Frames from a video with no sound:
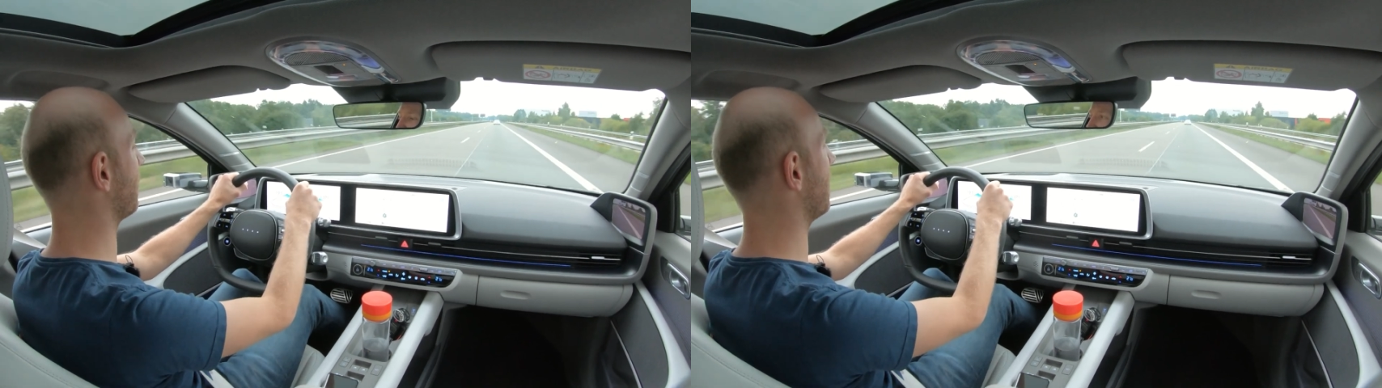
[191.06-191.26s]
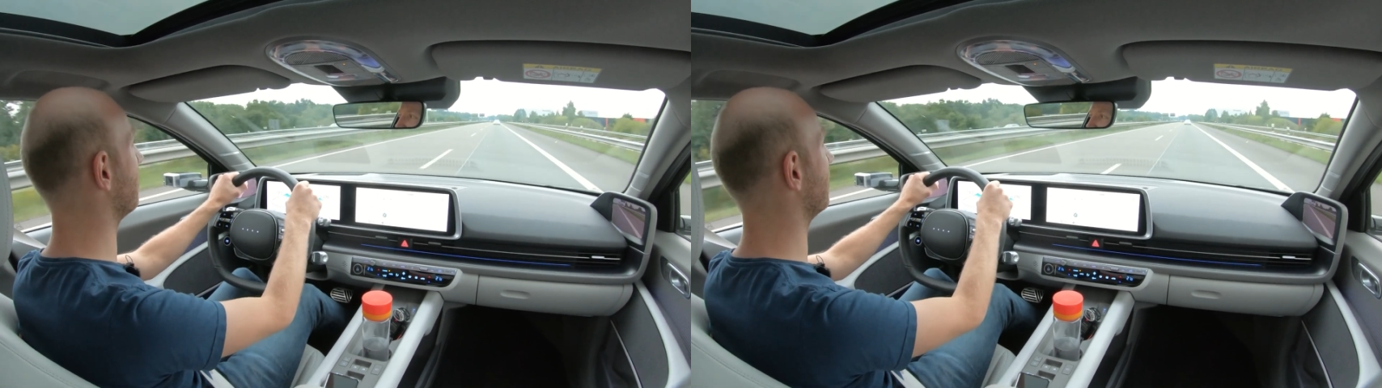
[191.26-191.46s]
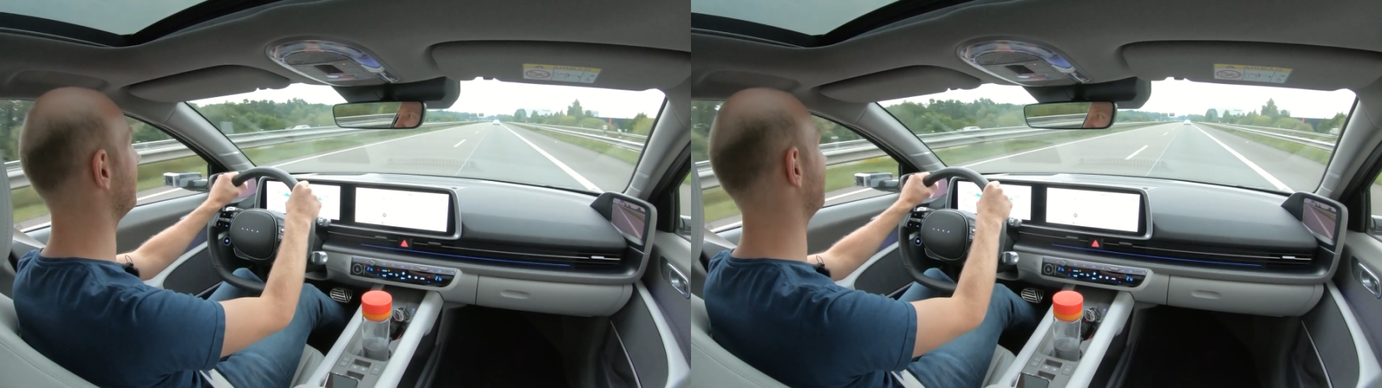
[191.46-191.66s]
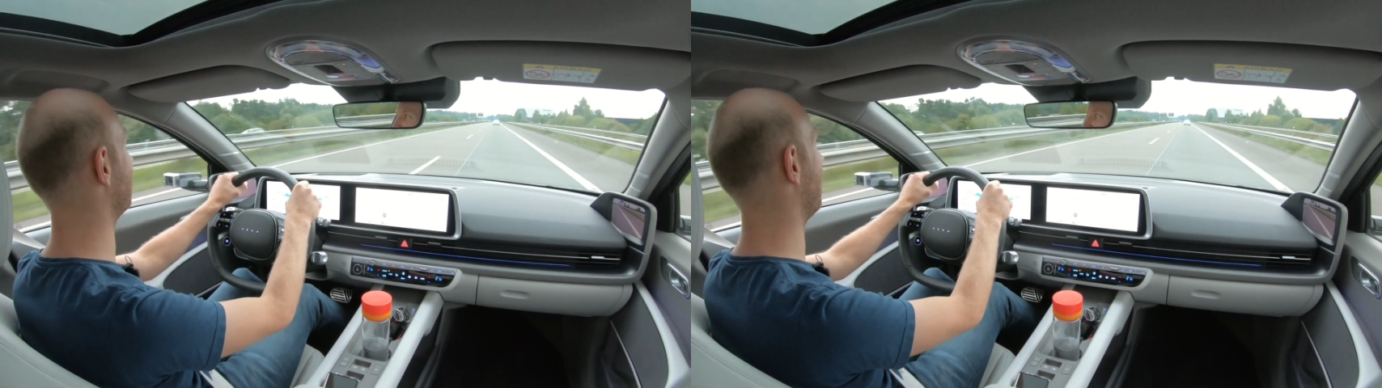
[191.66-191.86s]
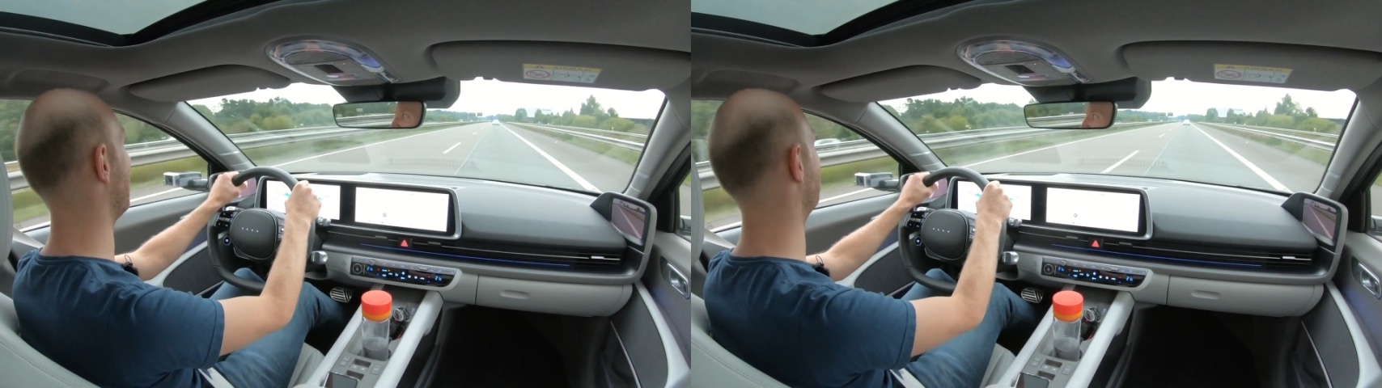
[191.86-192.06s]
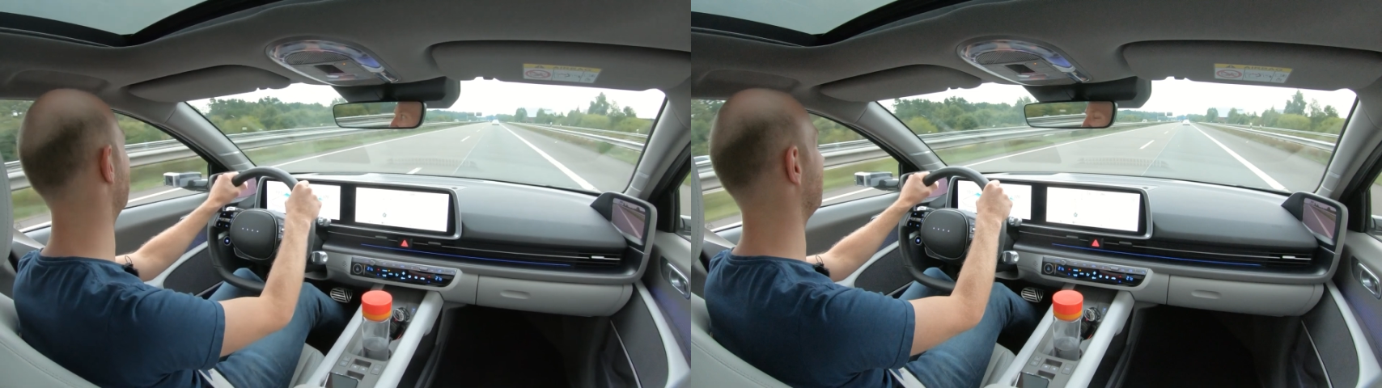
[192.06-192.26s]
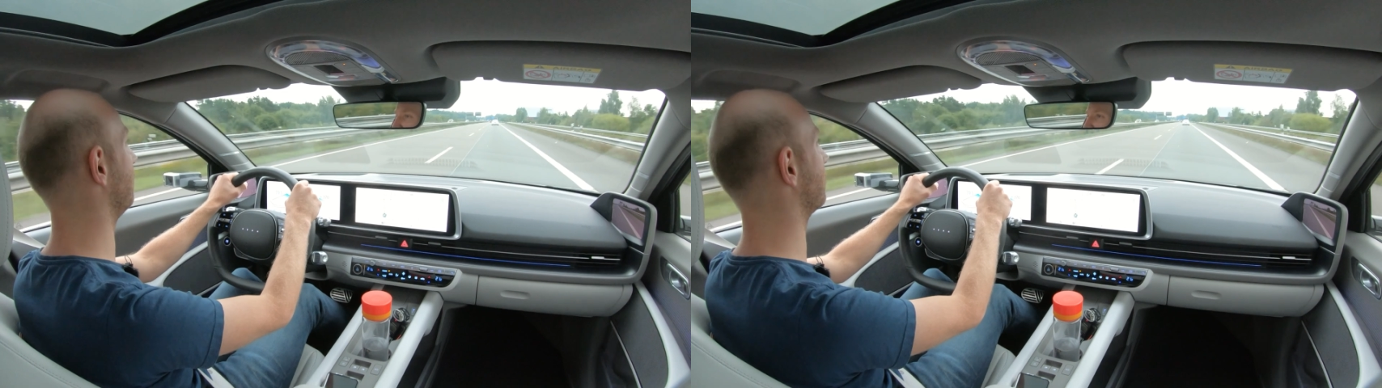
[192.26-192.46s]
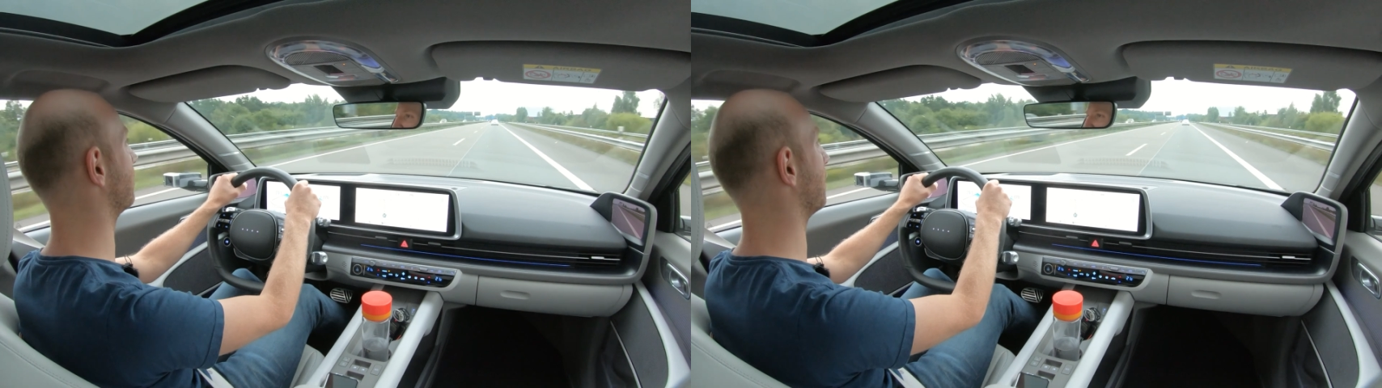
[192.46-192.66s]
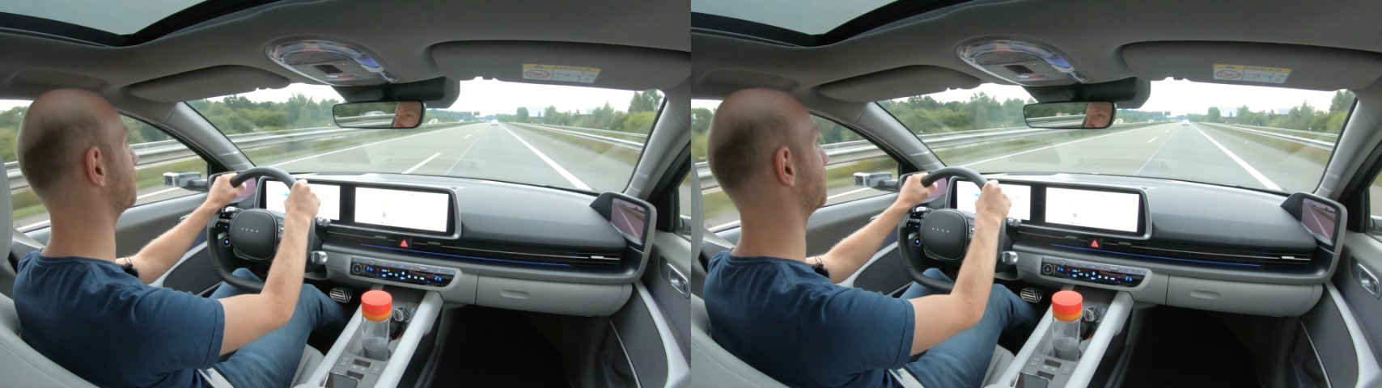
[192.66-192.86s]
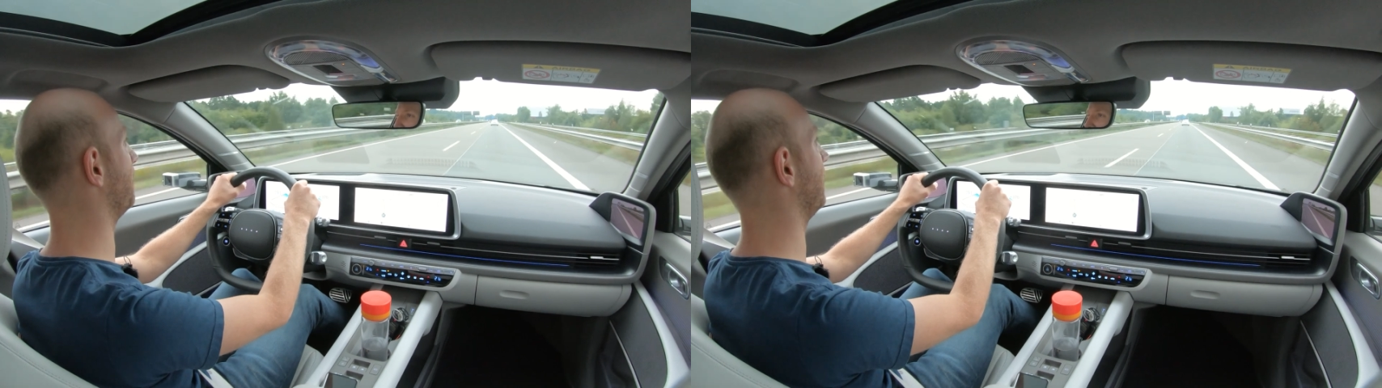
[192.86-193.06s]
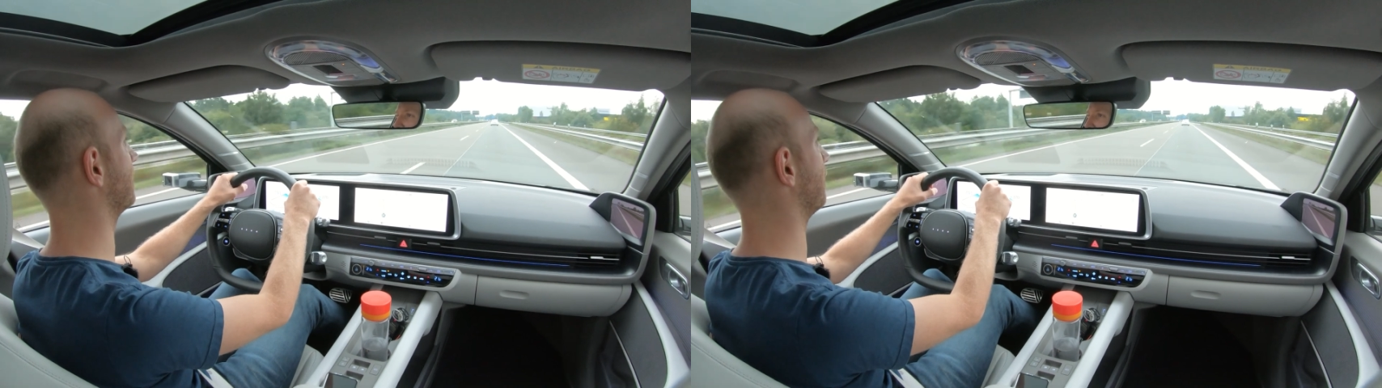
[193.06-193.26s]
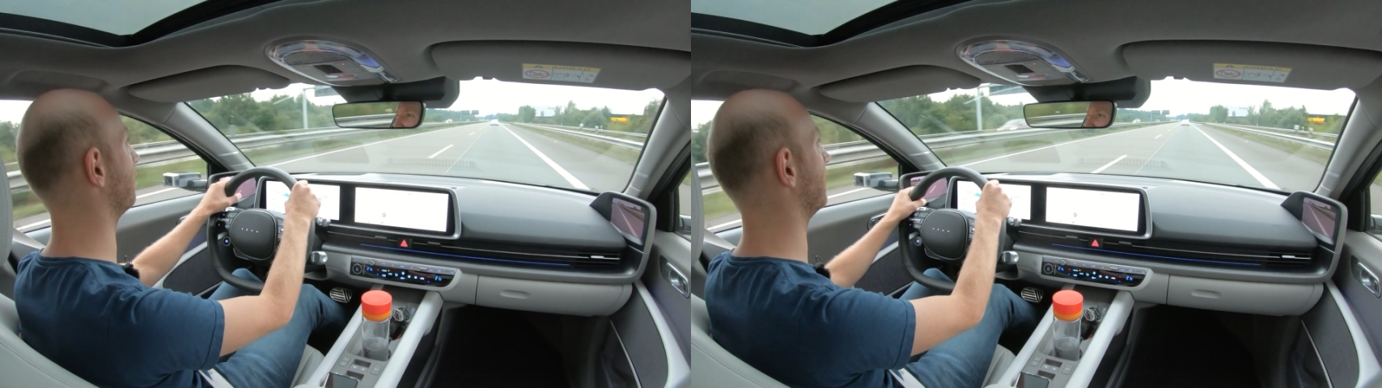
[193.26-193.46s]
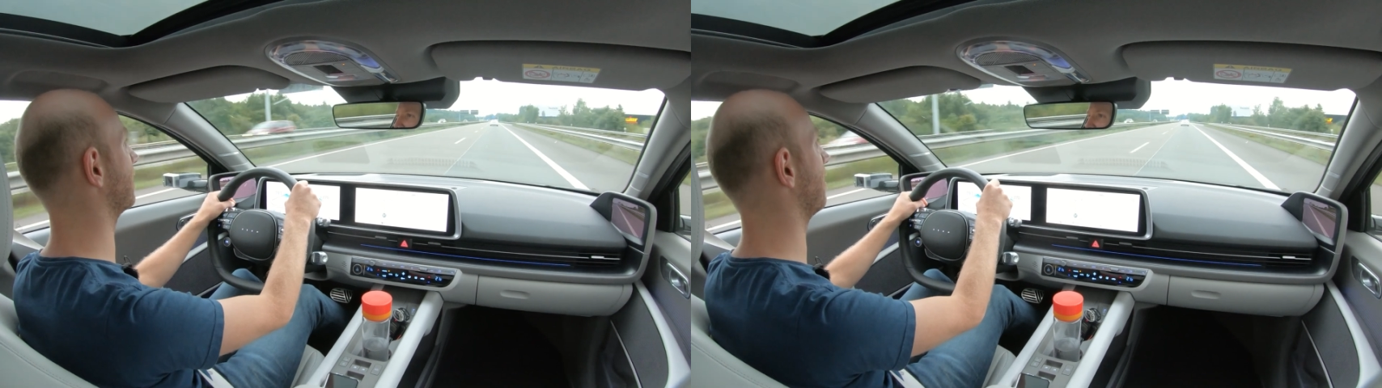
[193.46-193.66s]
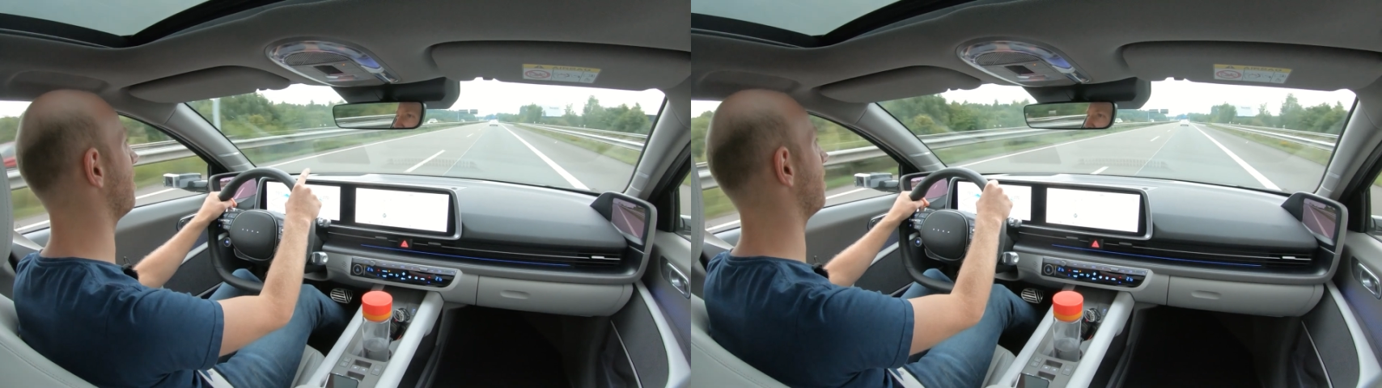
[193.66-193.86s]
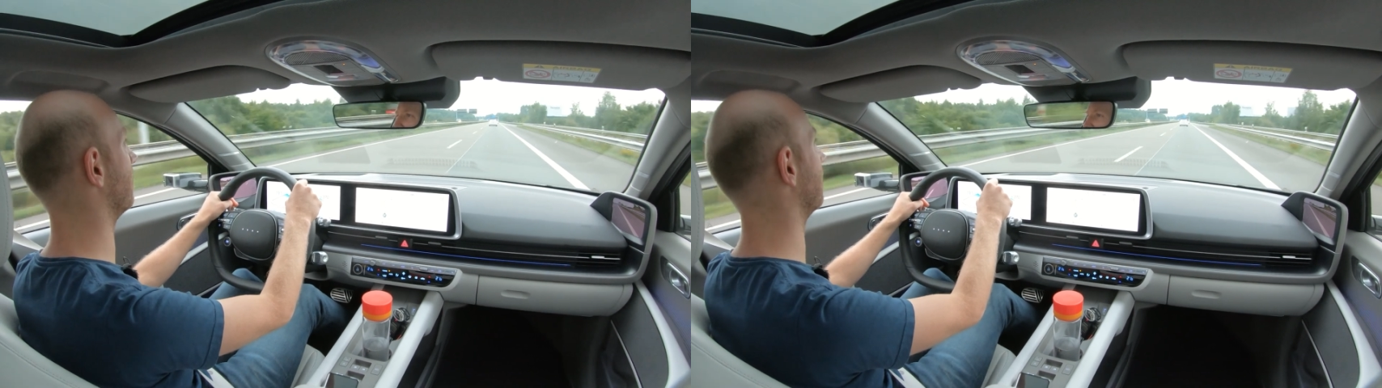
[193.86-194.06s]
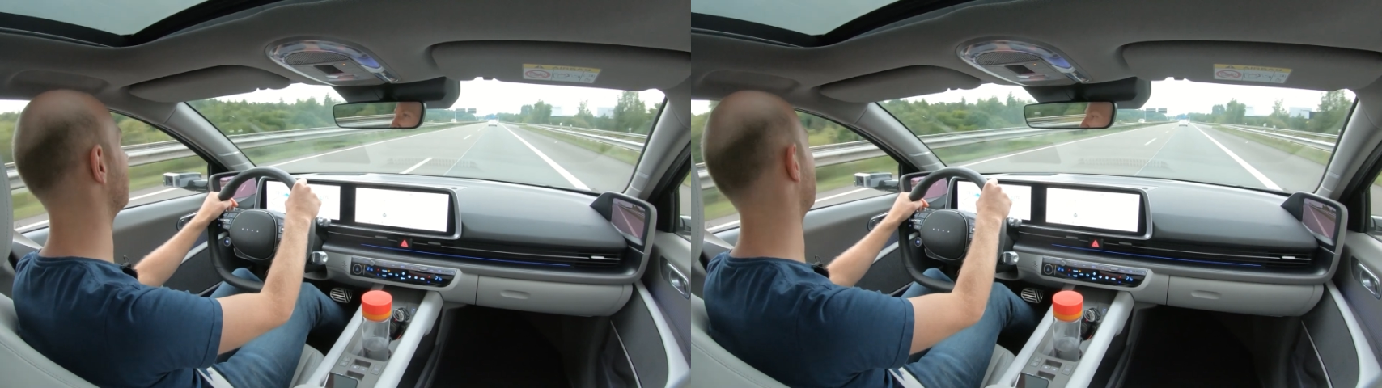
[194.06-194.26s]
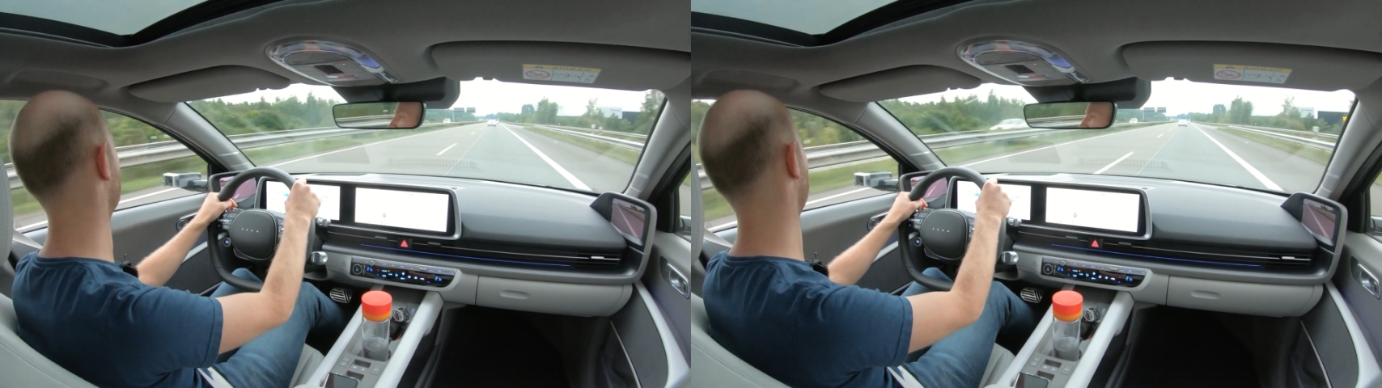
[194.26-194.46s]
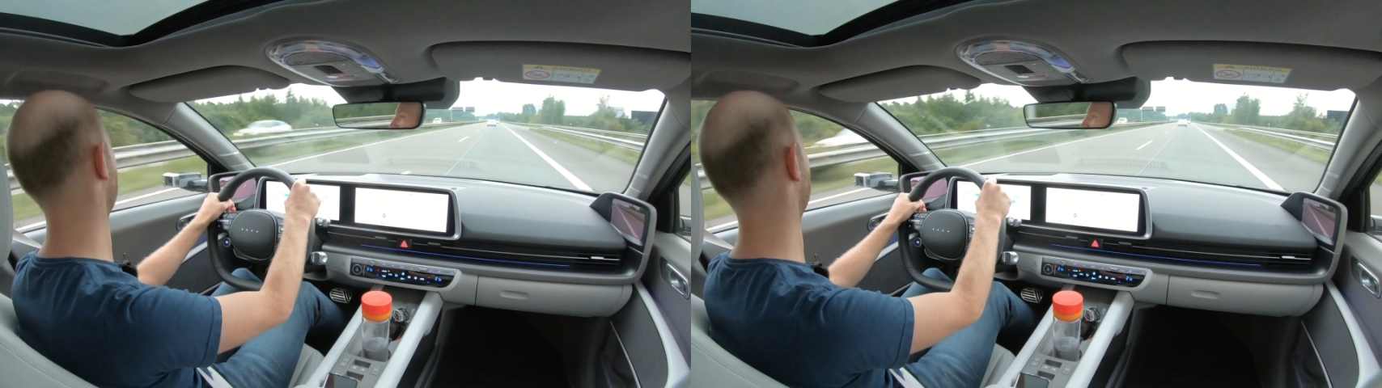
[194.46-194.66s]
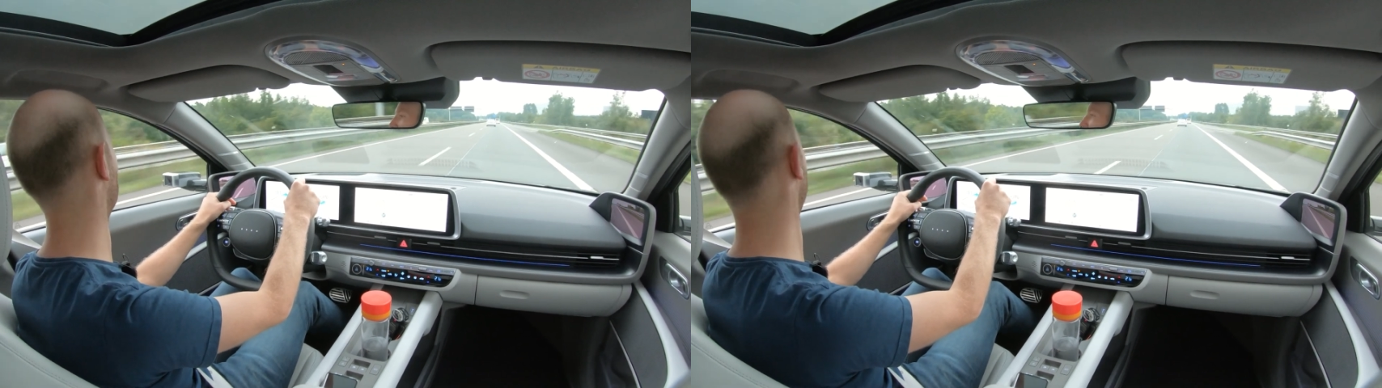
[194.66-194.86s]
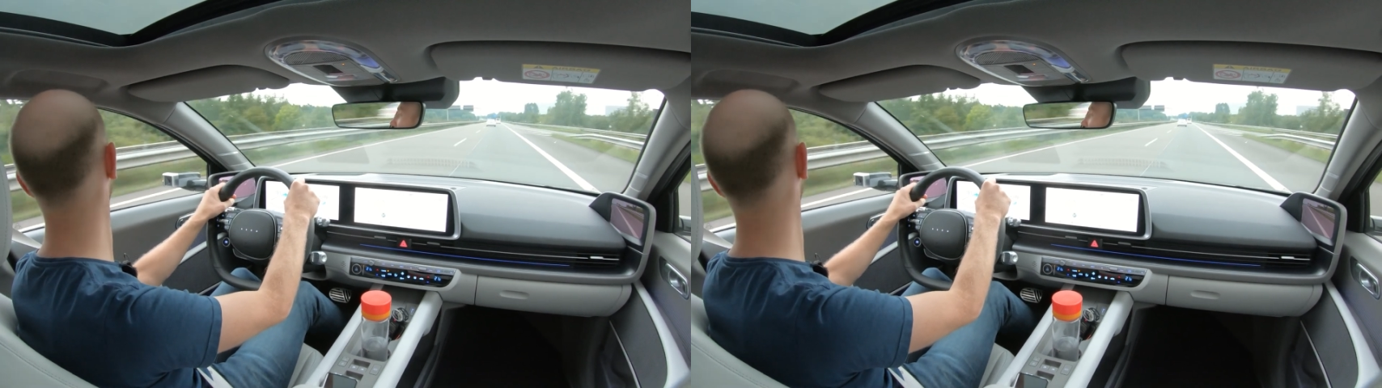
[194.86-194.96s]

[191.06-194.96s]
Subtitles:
[unreadable: no face in view]